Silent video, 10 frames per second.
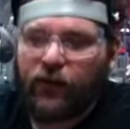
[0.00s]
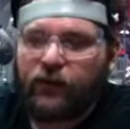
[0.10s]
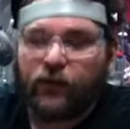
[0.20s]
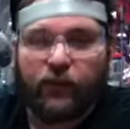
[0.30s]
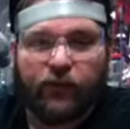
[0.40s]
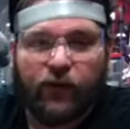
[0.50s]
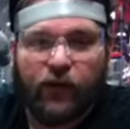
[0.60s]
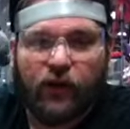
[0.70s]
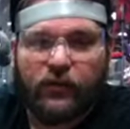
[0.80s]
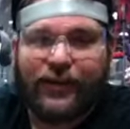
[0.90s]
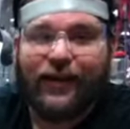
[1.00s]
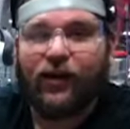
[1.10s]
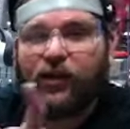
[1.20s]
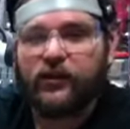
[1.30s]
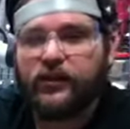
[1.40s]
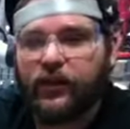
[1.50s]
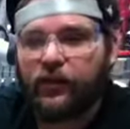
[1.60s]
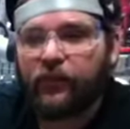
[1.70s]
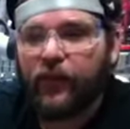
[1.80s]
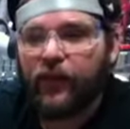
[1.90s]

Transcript: So look for those. And also,